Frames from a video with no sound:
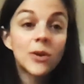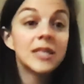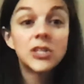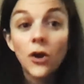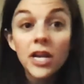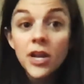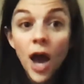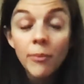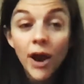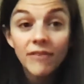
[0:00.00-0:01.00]
And so I started a
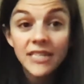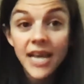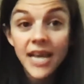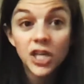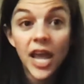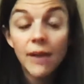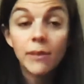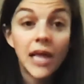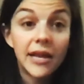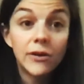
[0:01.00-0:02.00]
nonprofit to
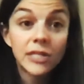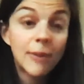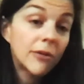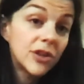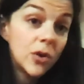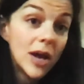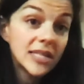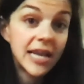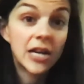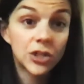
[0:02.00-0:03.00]
educate millennials about the
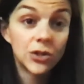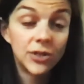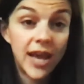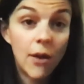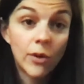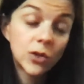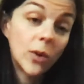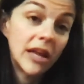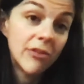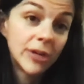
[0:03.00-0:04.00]
U.S. national debt. We're
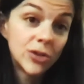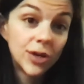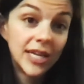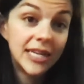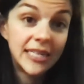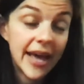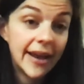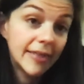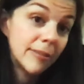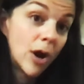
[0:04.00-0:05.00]
23 trillion in
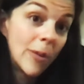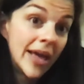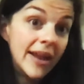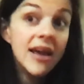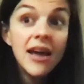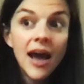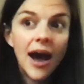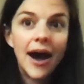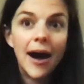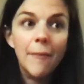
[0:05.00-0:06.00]
debt at the moment.
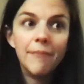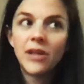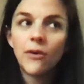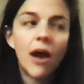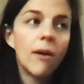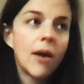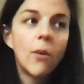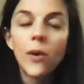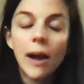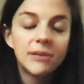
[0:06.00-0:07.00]
That I
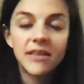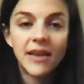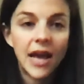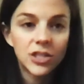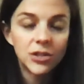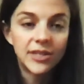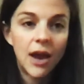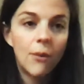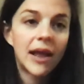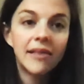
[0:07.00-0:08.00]
woke up to the national
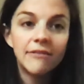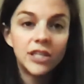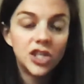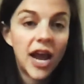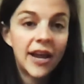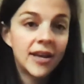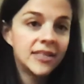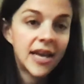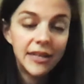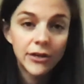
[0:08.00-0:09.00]
debt when I lived in
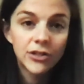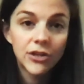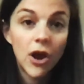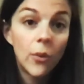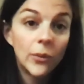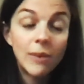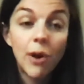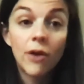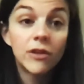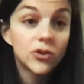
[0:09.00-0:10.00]
China 10 years ago when we
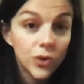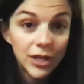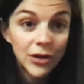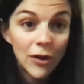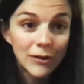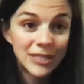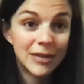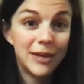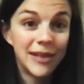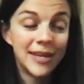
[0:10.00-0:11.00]
borrowed the $1 trillion
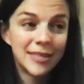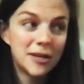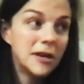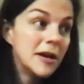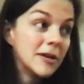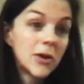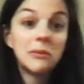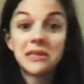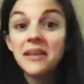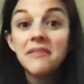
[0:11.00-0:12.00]
stimulus. So I
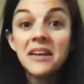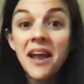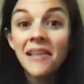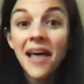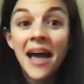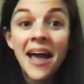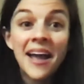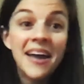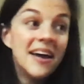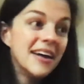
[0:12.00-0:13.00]
was living in LA,